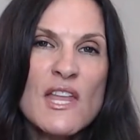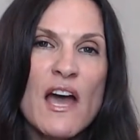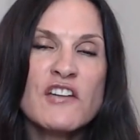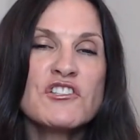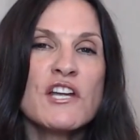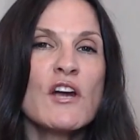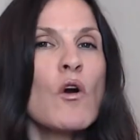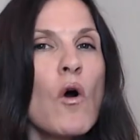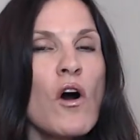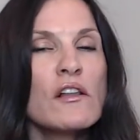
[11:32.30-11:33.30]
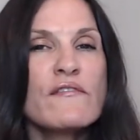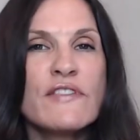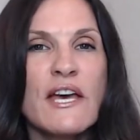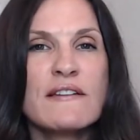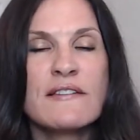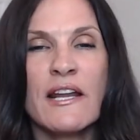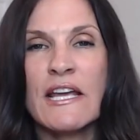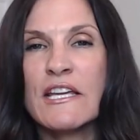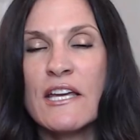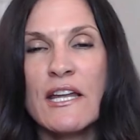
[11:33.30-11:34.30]
I share all of this and I
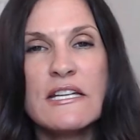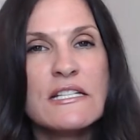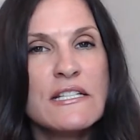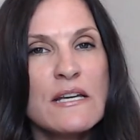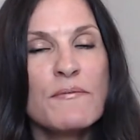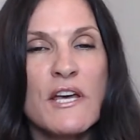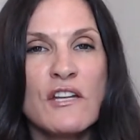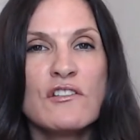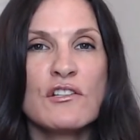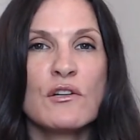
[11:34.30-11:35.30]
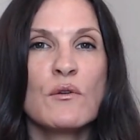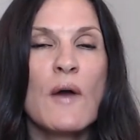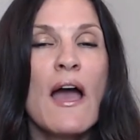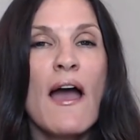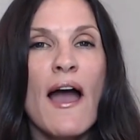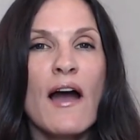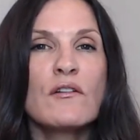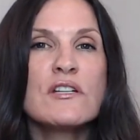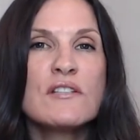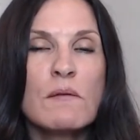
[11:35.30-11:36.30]
get deep into how
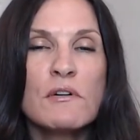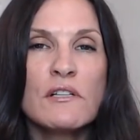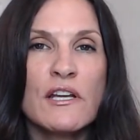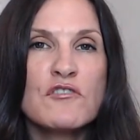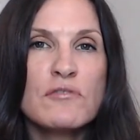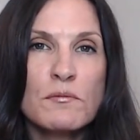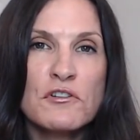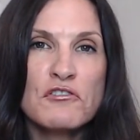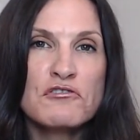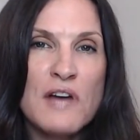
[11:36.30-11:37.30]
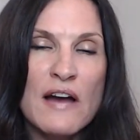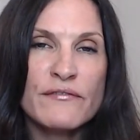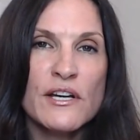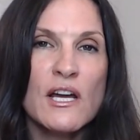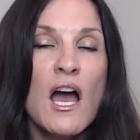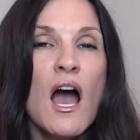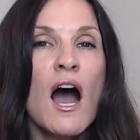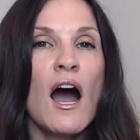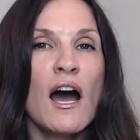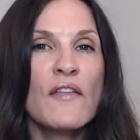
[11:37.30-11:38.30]
to double and triple your traffic
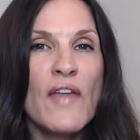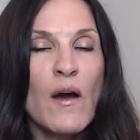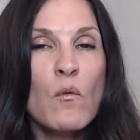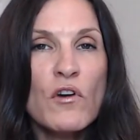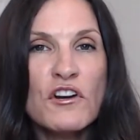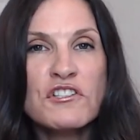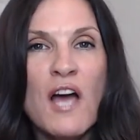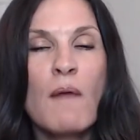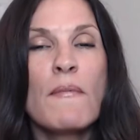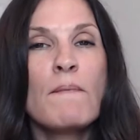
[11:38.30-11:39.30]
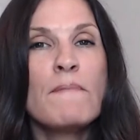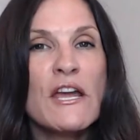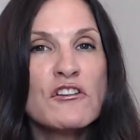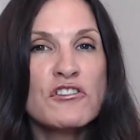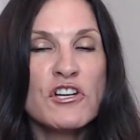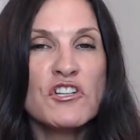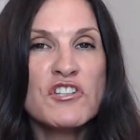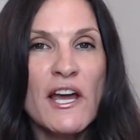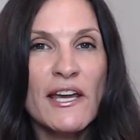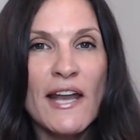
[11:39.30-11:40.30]
on that workshop. Make sure you
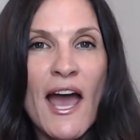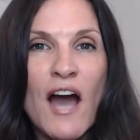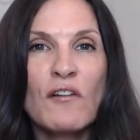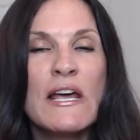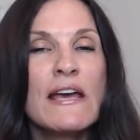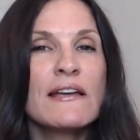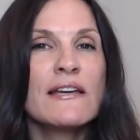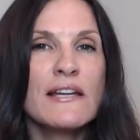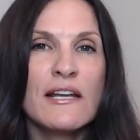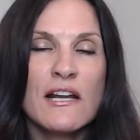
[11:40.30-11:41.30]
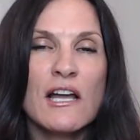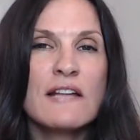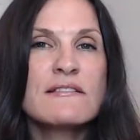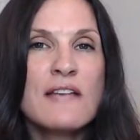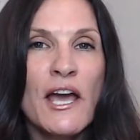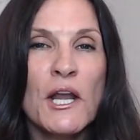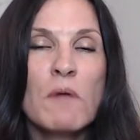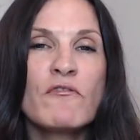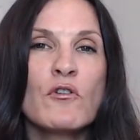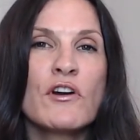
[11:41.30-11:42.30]
check it out. Get in on it. Sign
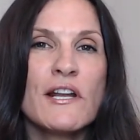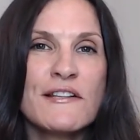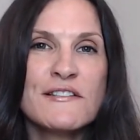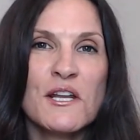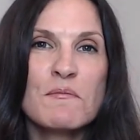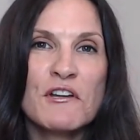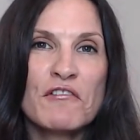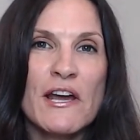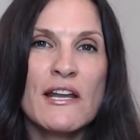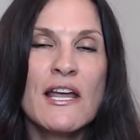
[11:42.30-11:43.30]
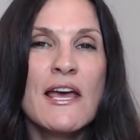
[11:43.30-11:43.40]
up for it. It's going to be great.